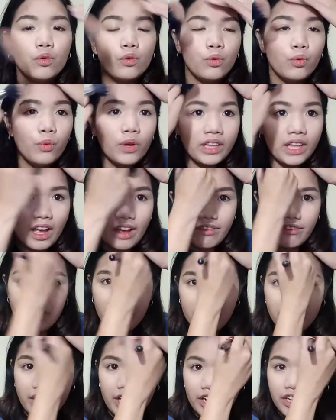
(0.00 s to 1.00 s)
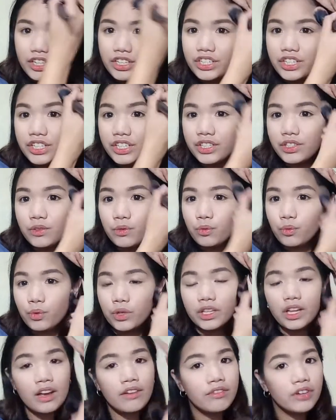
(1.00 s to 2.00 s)
Whatever their
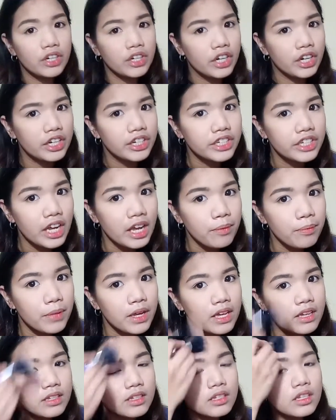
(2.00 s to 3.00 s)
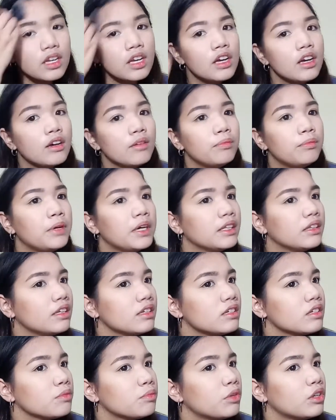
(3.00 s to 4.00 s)
shape is, but this
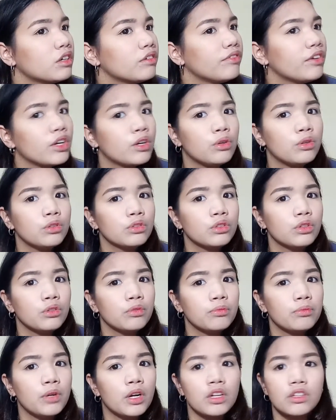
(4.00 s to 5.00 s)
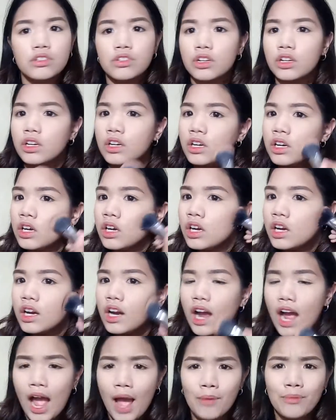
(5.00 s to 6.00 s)
is more of a cool tone bronzer.
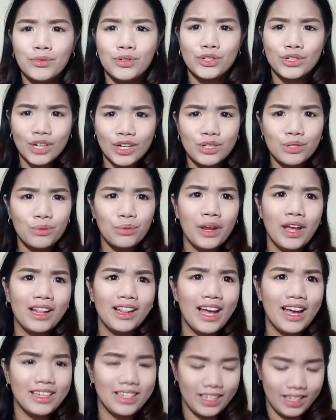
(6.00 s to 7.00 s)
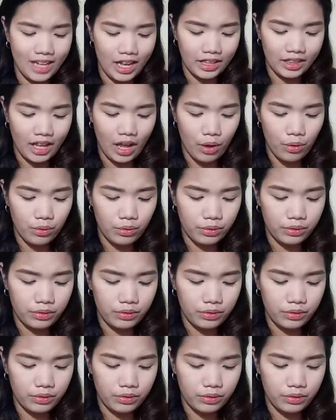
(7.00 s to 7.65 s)
I'm just realizing that now.